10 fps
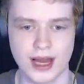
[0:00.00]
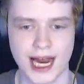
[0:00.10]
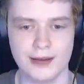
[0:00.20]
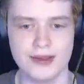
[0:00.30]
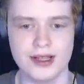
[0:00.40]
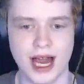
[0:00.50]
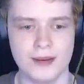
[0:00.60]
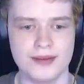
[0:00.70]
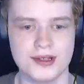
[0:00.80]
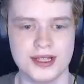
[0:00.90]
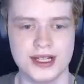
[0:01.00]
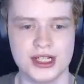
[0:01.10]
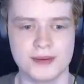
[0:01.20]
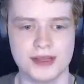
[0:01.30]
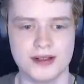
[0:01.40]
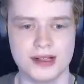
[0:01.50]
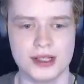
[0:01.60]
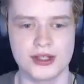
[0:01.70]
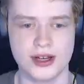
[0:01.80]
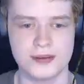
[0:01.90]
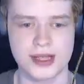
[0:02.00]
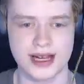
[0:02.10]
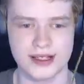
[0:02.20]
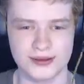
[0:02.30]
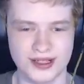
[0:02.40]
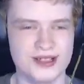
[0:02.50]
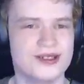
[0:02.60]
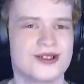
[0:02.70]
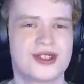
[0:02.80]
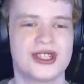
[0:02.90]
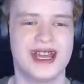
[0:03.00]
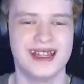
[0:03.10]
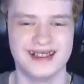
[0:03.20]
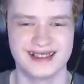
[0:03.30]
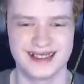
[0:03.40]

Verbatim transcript: I'm, le I'm legitimately stumped. I don't understand.